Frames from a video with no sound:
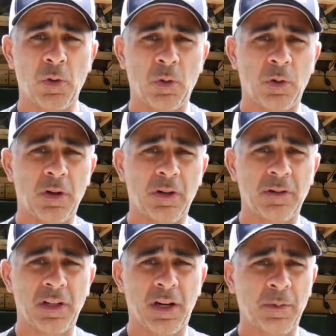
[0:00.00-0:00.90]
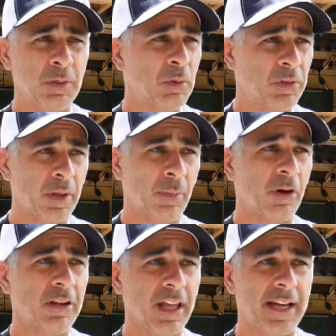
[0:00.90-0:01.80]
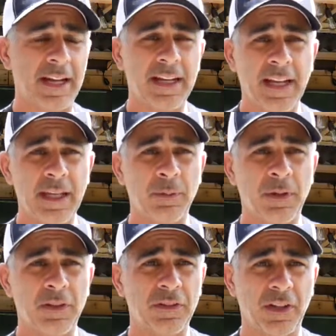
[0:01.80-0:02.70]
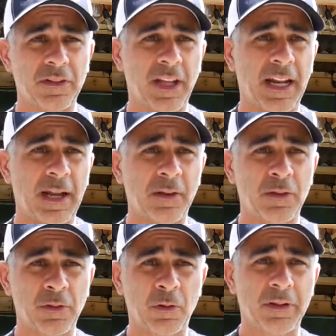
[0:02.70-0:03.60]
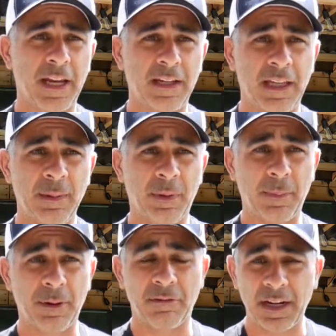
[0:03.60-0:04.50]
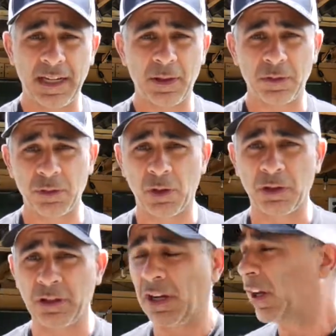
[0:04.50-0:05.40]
or uh, using the bar a lot at night when the sun's not out and the solar can't keep up. But right now, the solar